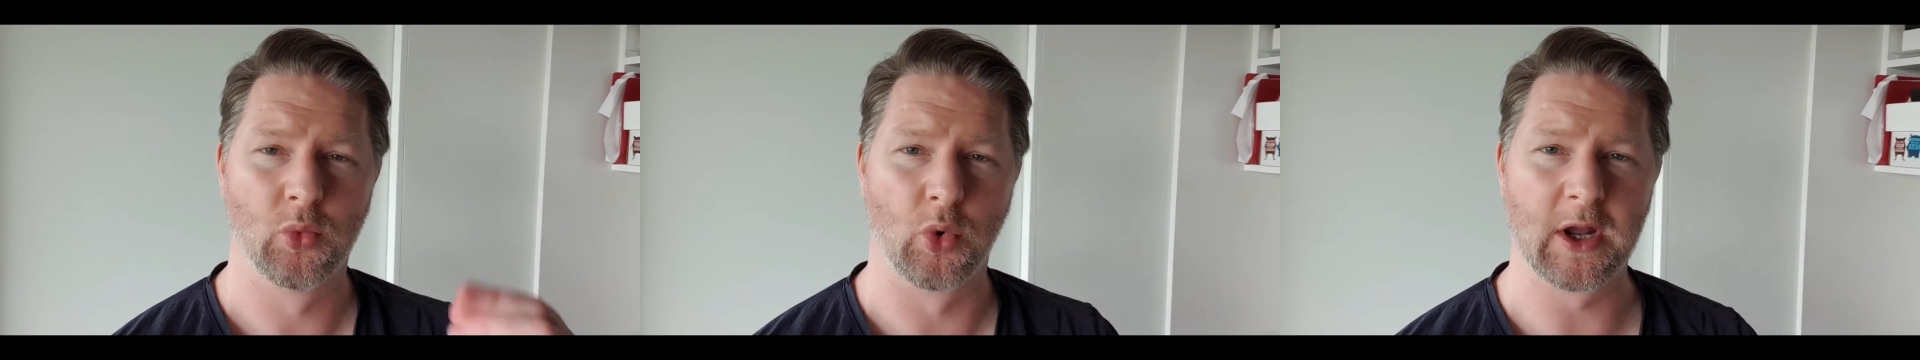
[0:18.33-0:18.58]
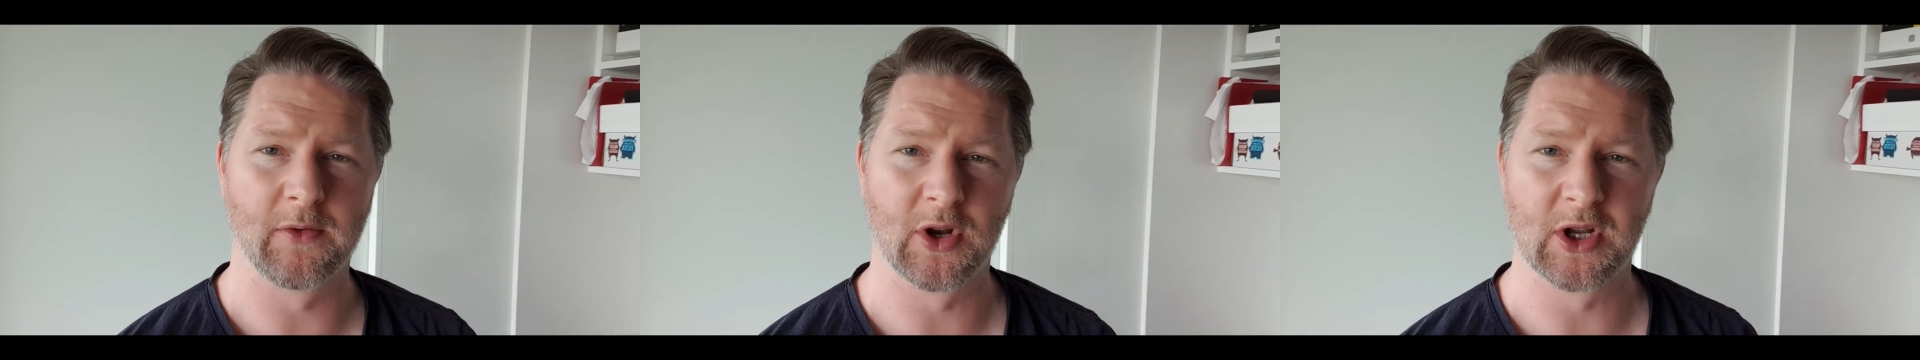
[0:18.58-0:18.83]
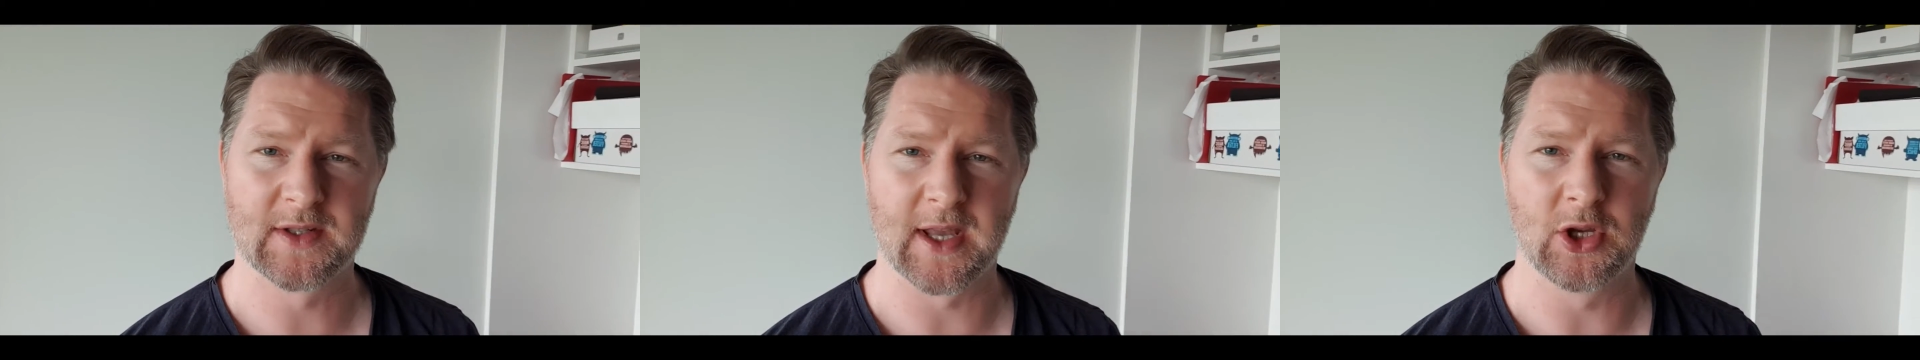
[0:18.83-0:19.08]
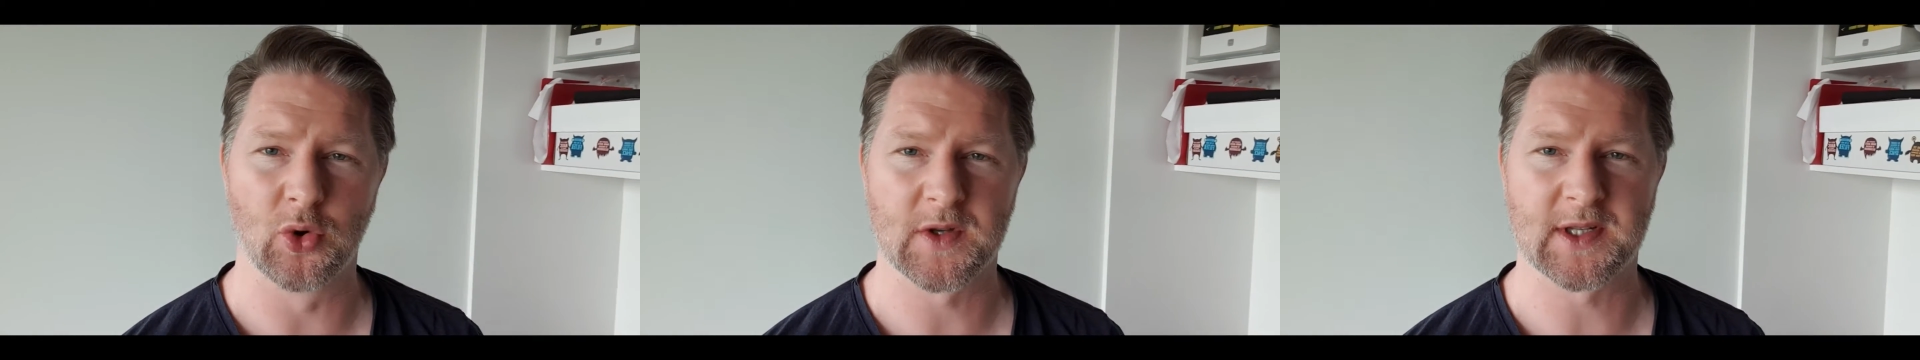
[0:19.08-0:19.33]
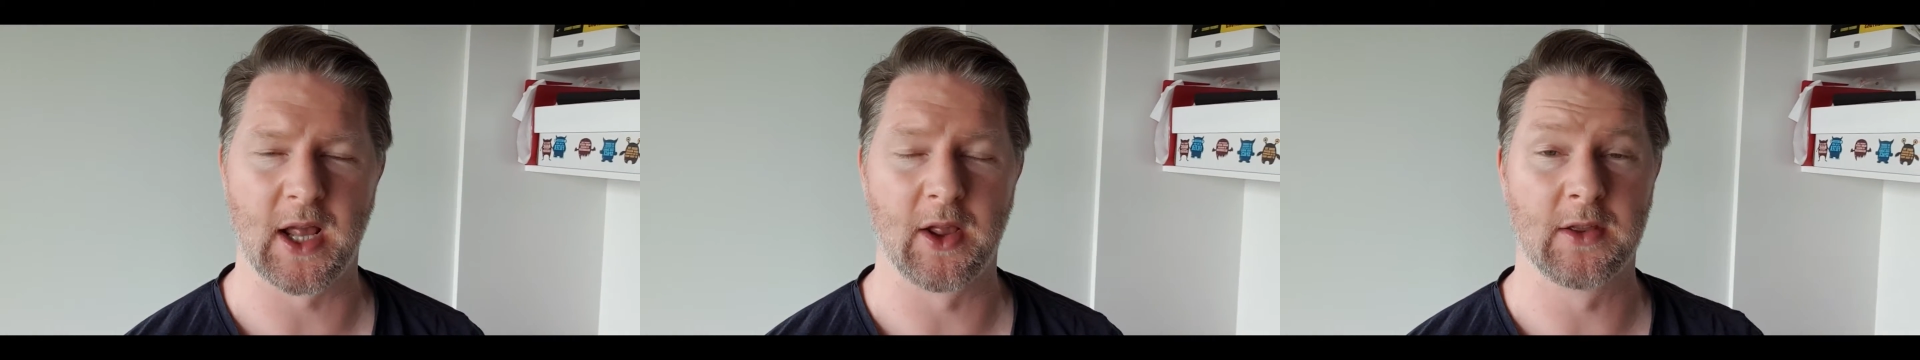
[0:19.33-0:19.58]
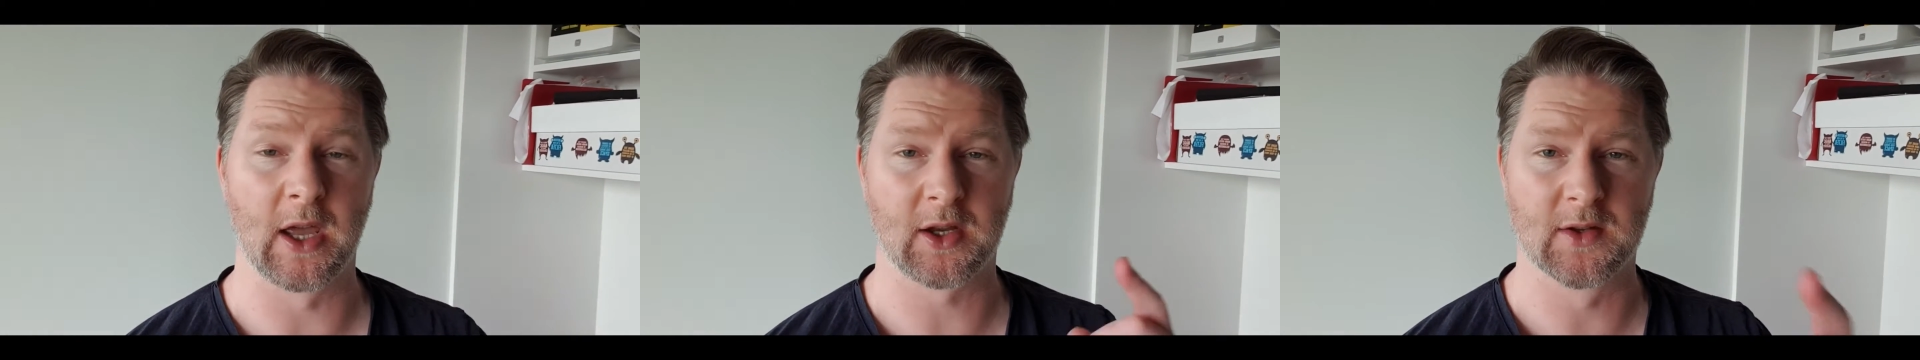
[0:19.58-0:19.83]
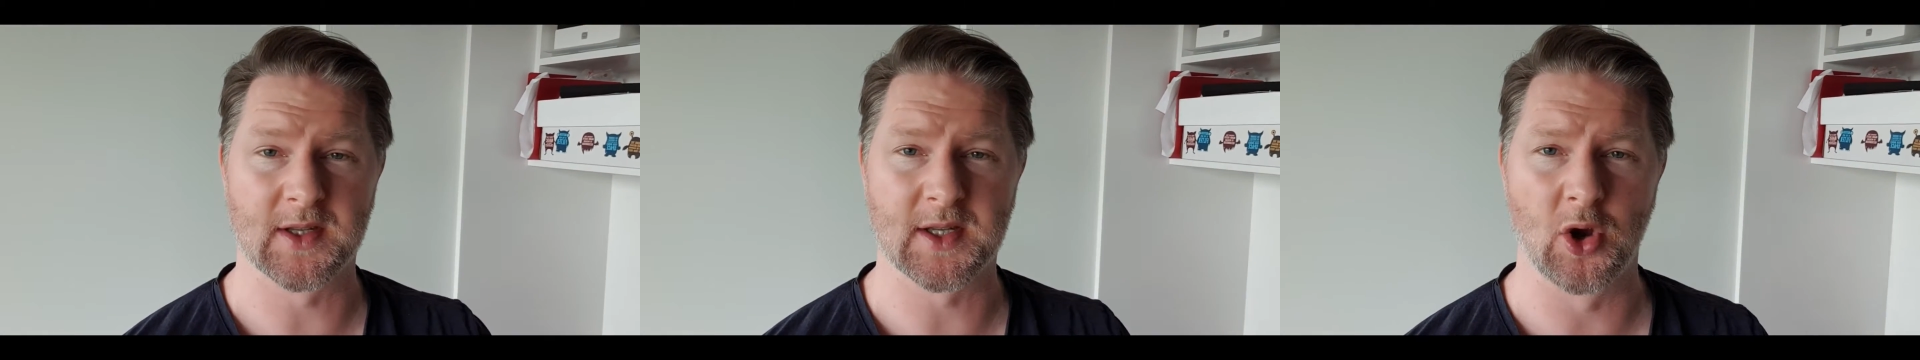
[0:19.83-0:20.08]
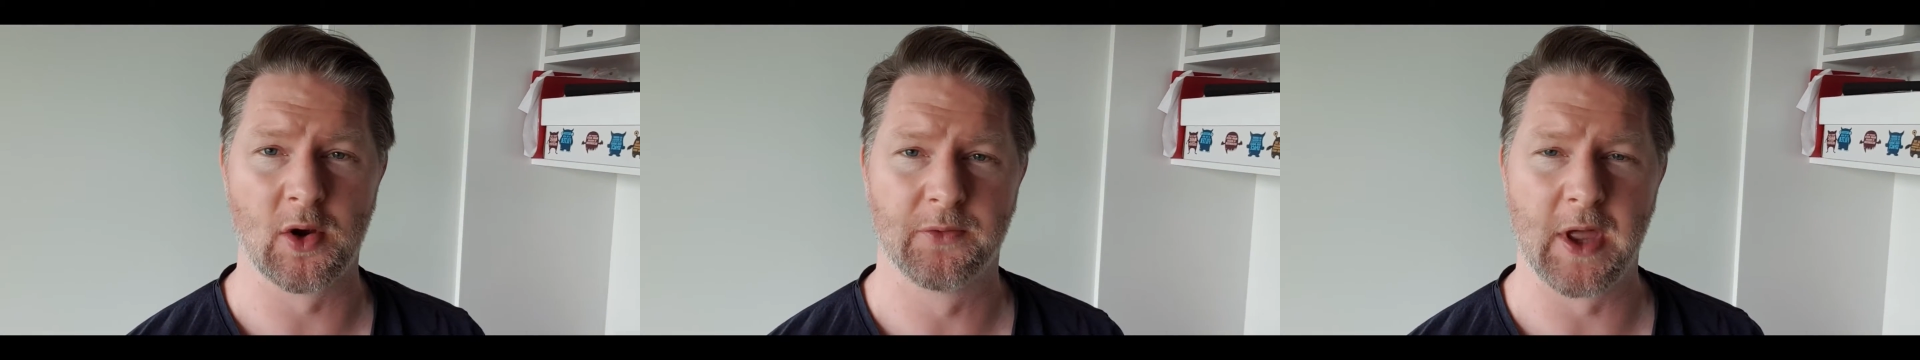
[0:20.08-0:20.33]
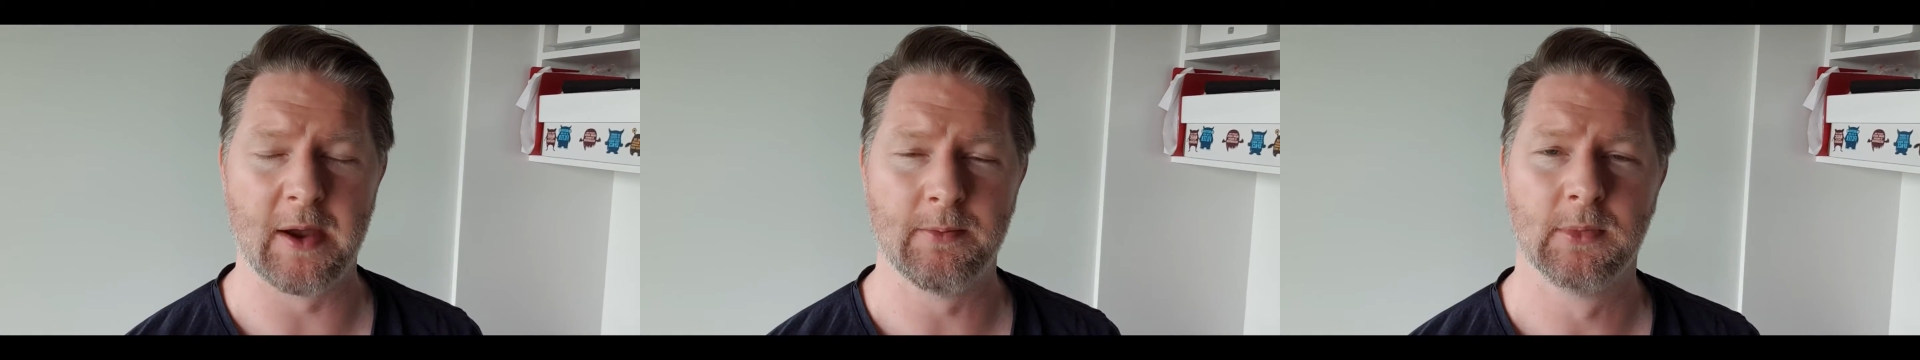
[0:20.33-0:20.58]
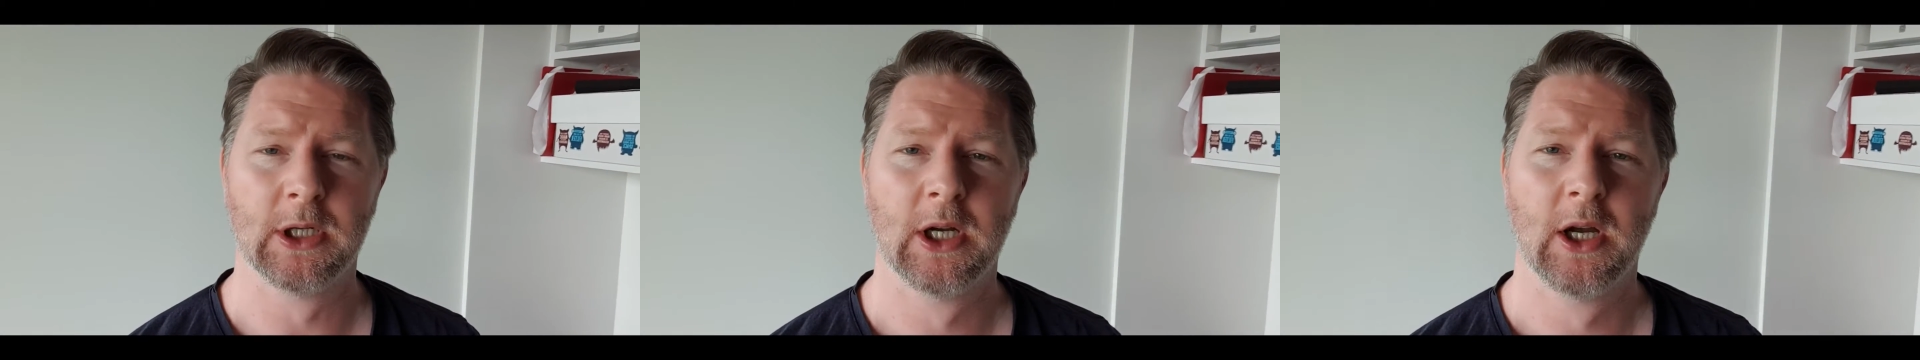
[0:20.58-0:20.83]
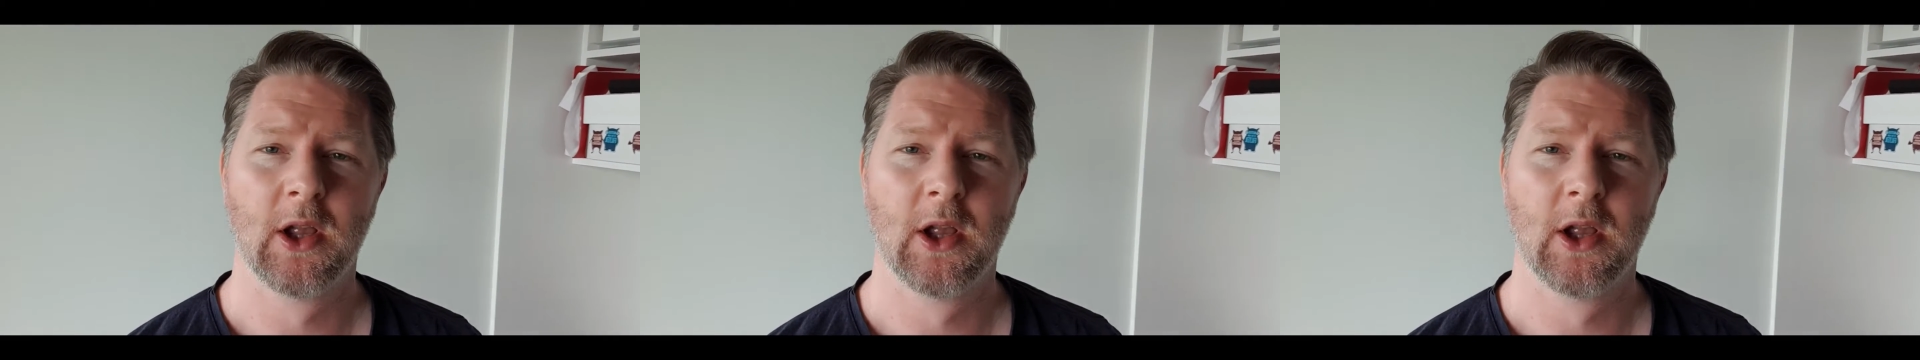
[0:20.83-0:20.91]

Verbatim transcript: whatever it is that you're selling that can serve them,